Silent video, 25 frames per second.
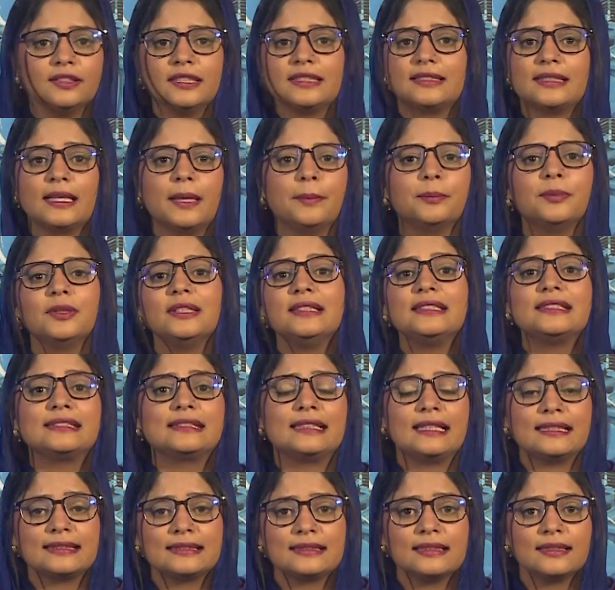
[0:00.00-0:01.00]
example is
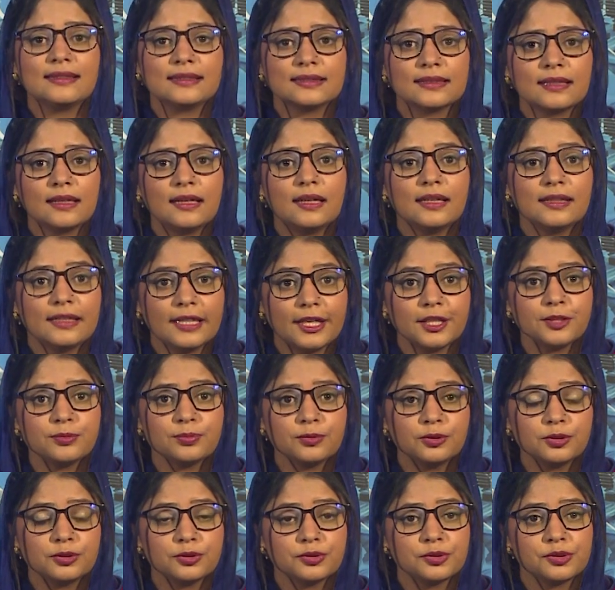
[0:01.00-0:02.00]
Tesla's car
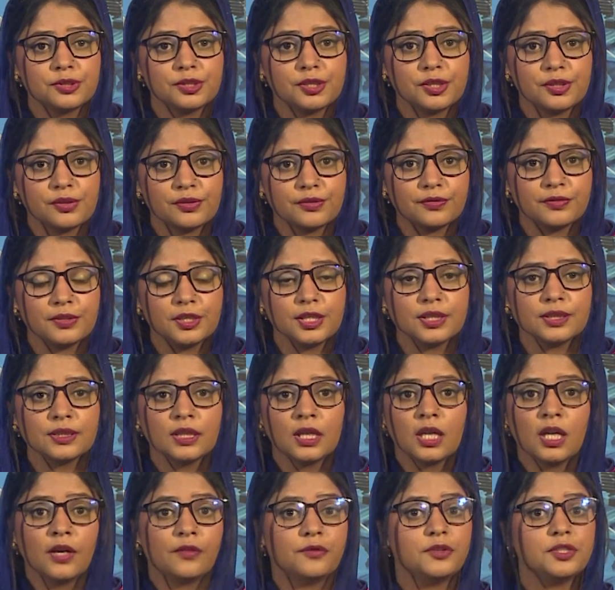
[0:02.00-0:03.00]
dashboard user interface,
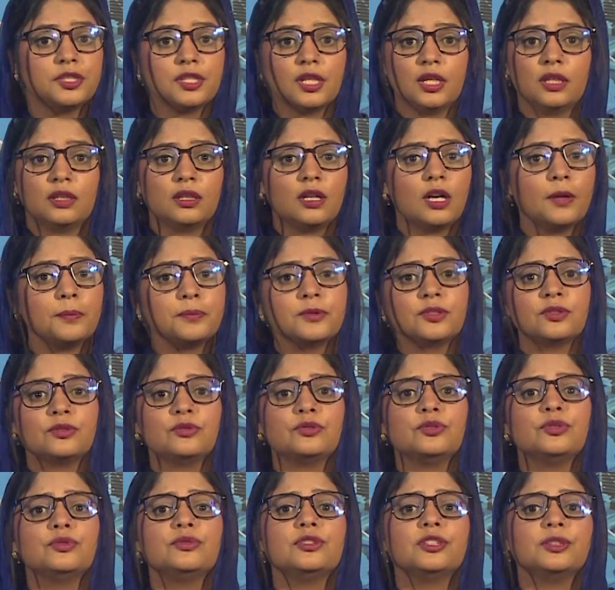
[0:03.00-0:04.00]
which adapts
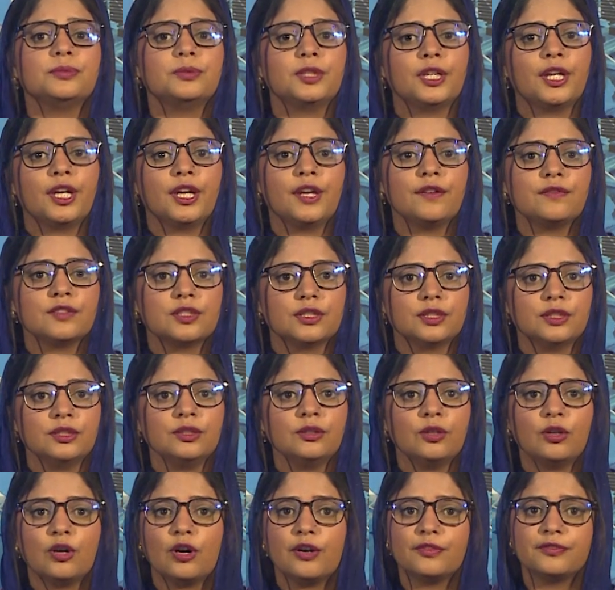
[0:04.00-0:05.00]
to user
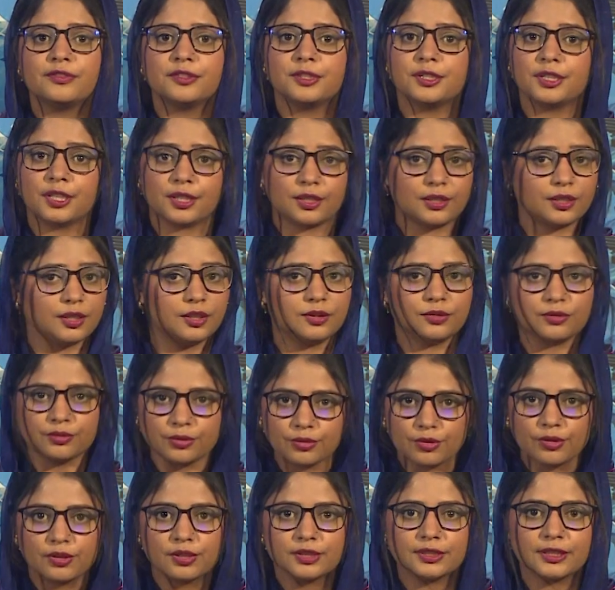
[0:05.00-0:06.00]
behavior, offers
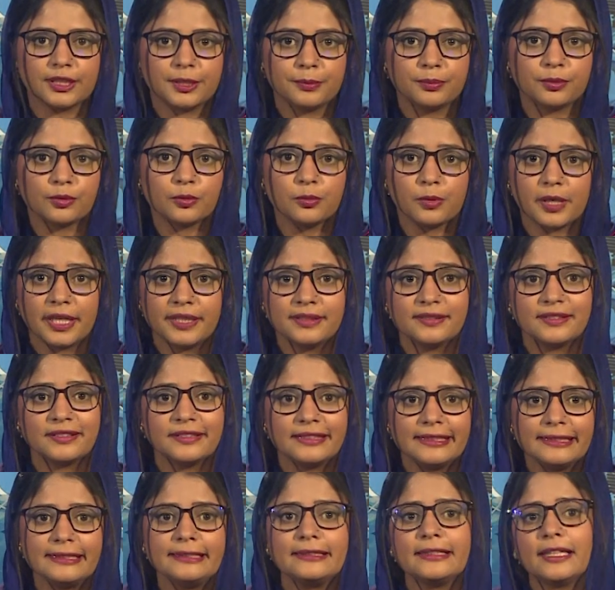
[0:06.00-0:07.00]
controls, and provides
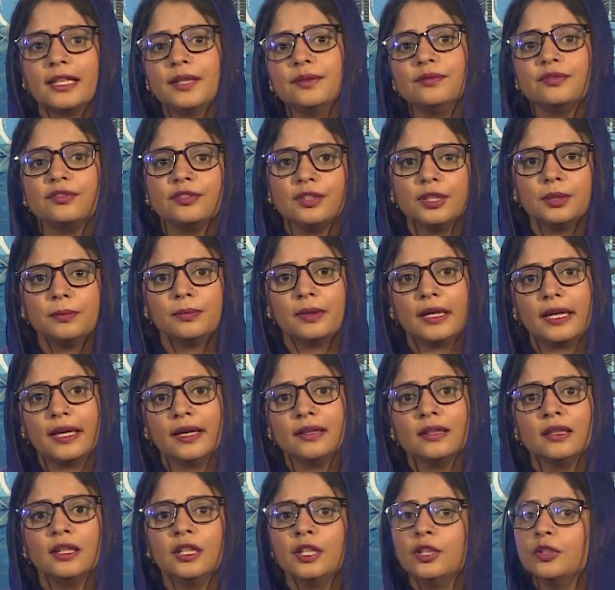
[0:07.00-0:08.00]
real-time
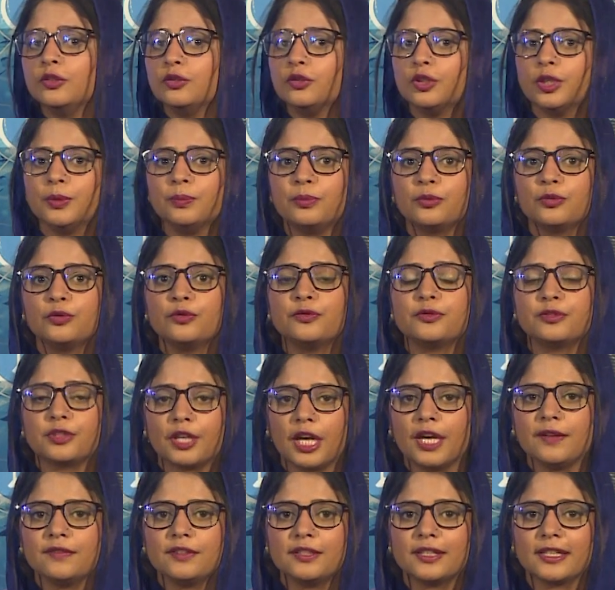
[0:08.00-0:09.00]
feedback to improve
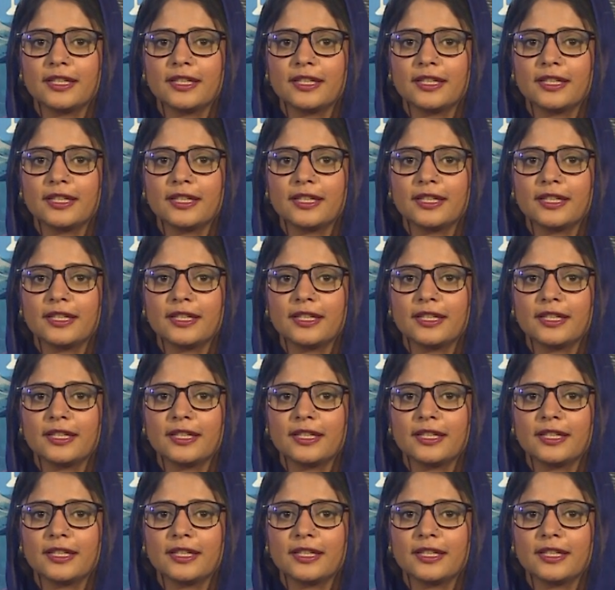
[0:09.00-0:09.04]
driver